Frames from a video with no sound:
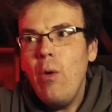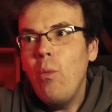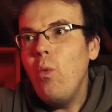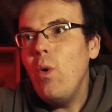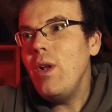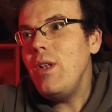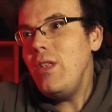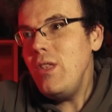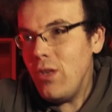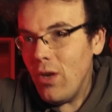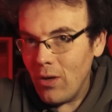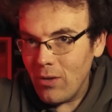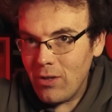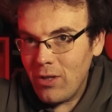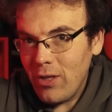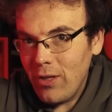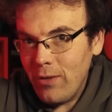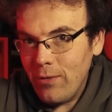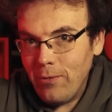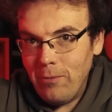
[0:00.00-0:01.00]
were
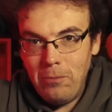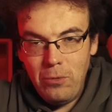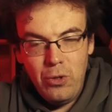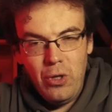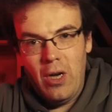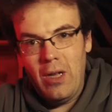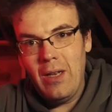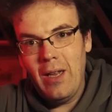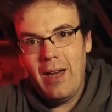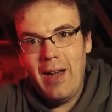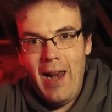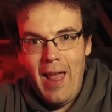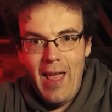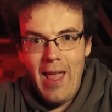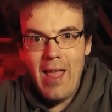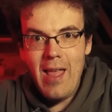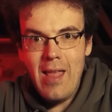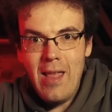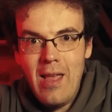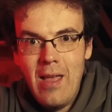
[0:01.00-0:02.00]
not from Charles
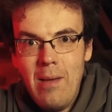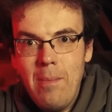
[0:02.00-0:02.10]
Leclerc,